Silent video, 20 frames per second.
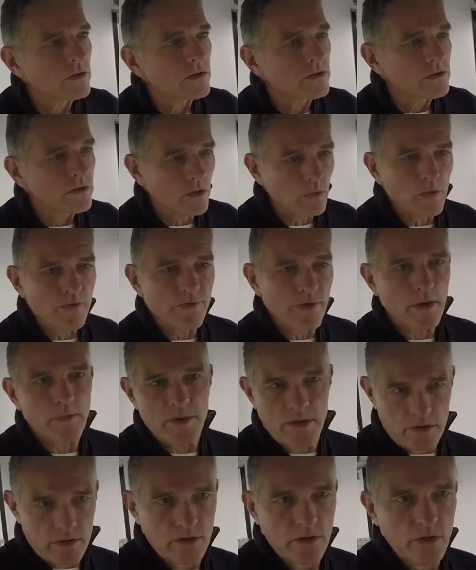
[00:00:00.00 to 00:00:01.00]
So we've
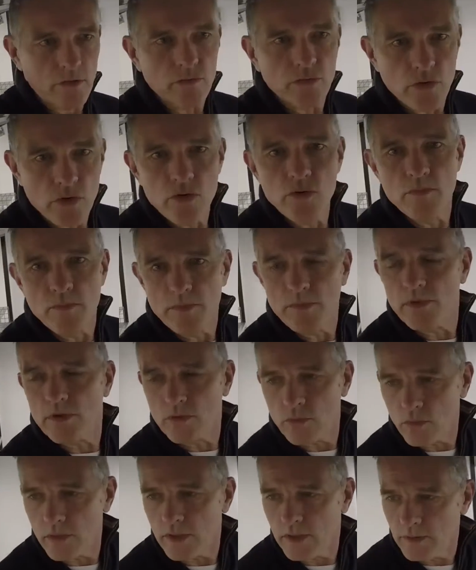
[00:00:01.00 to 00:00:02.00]
come into the room
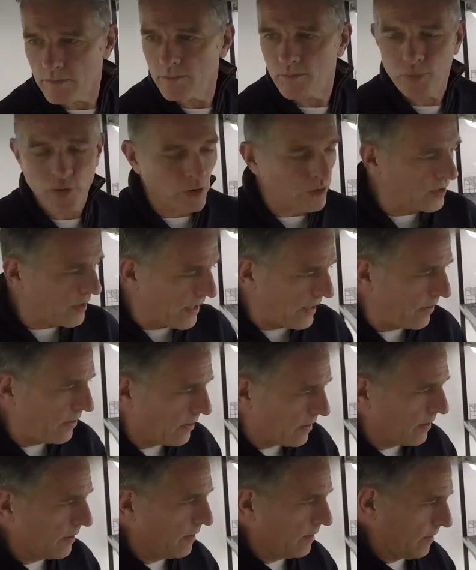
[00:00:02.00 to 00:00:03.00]
that we put
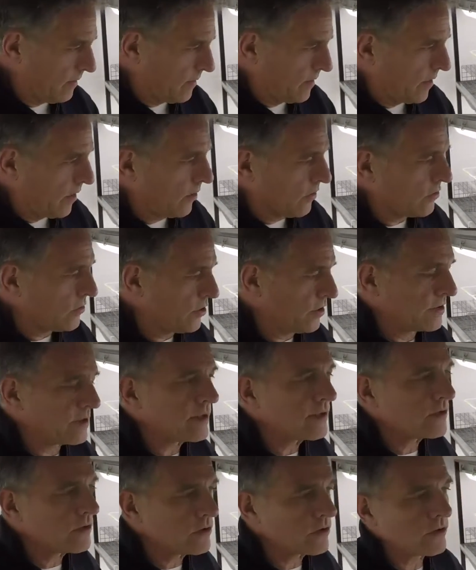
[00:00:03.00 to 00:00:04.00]
our little cultures
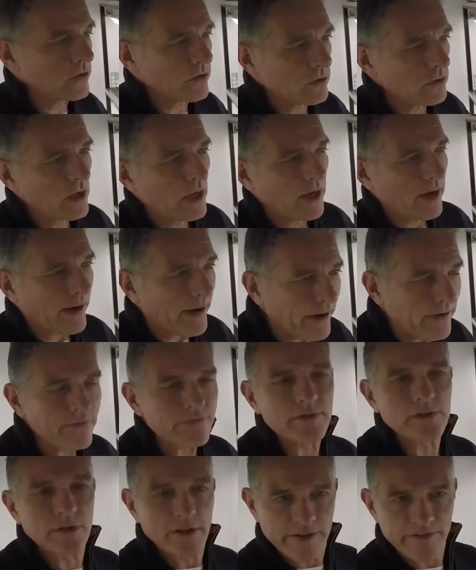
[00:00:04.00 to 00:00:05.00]
into
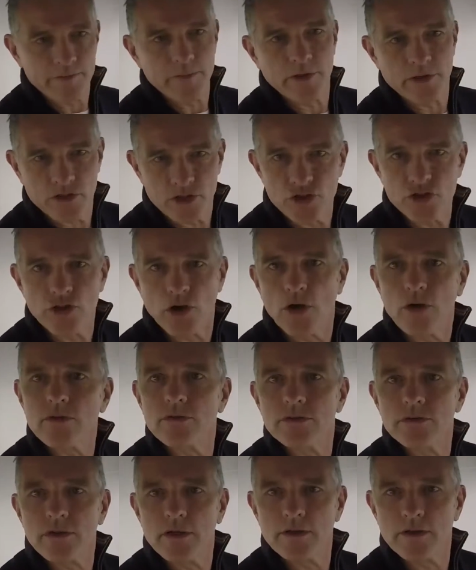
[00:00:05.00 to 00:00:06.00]
after they've been shot,
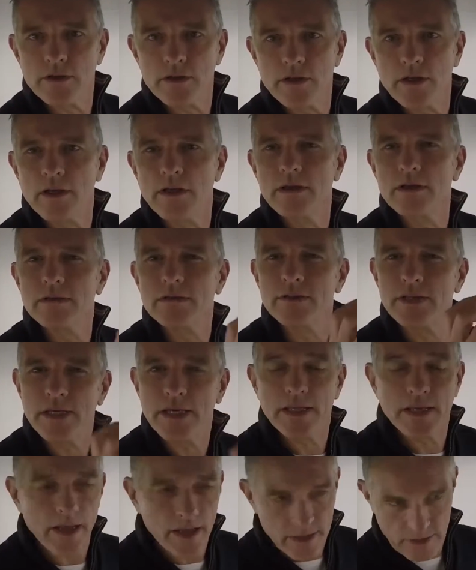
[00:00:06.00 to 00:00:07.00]
so the
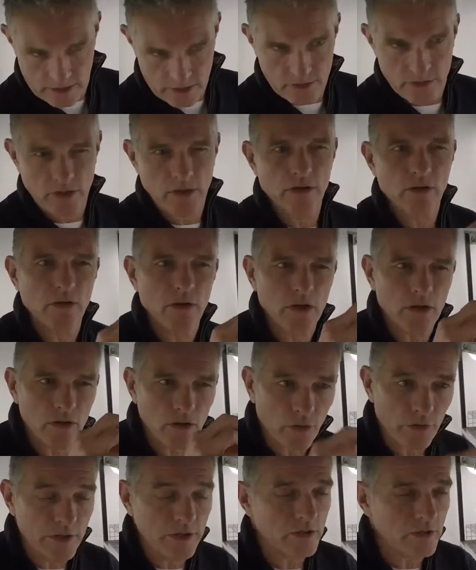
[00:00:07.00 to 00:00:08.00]
DNA has
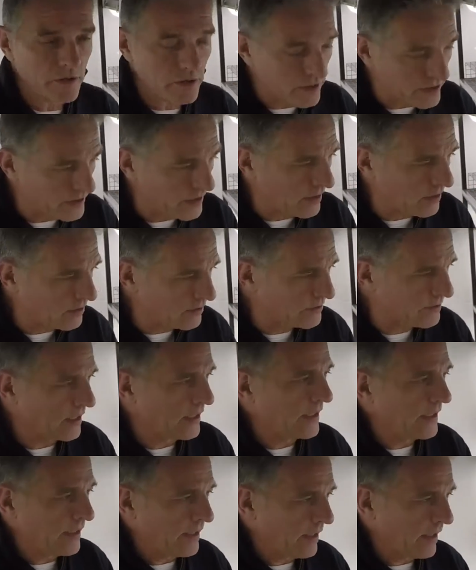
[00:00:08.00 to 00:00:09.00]
gone into the cells,
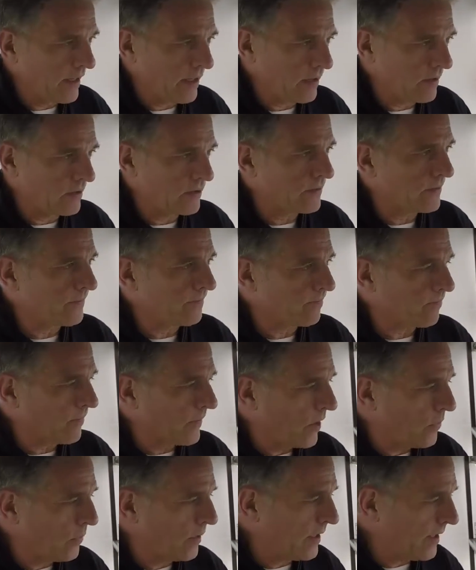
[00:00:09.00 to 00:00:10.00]
and
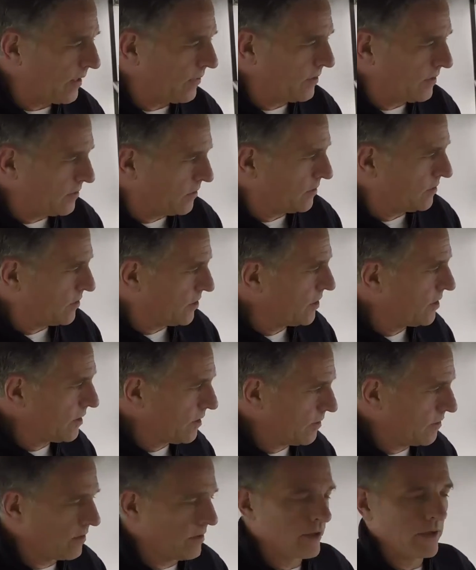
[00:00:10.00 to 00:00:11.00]
we now need to
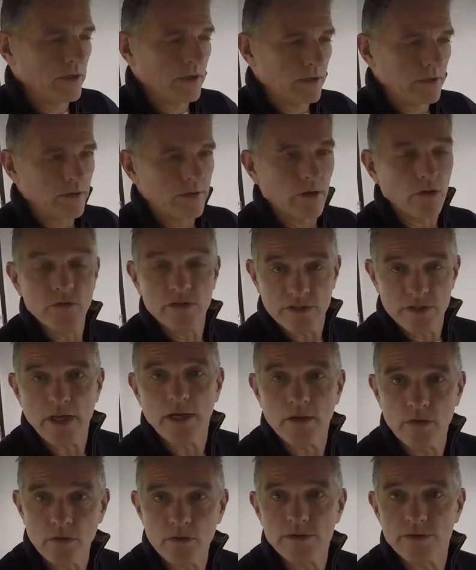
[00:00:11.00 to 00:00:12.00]
turn those
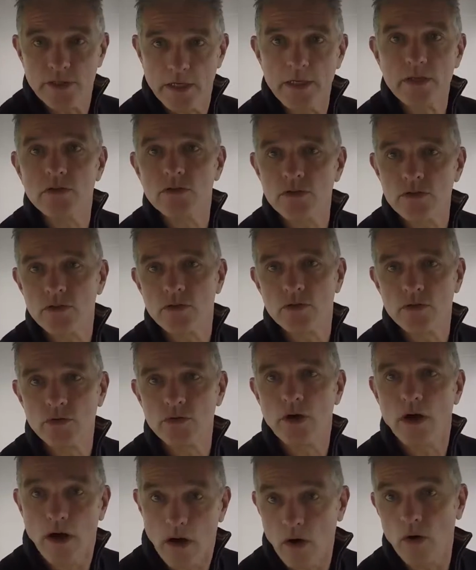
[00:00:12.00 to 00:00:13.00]
cells
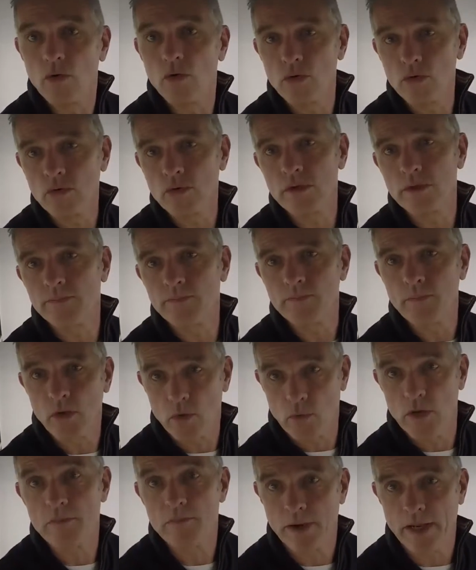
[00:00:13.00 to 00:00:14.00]
into whole
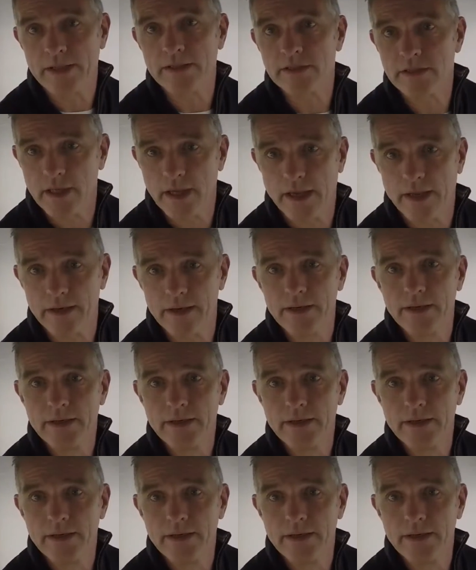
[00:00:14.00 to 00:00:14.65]
wheat plants again.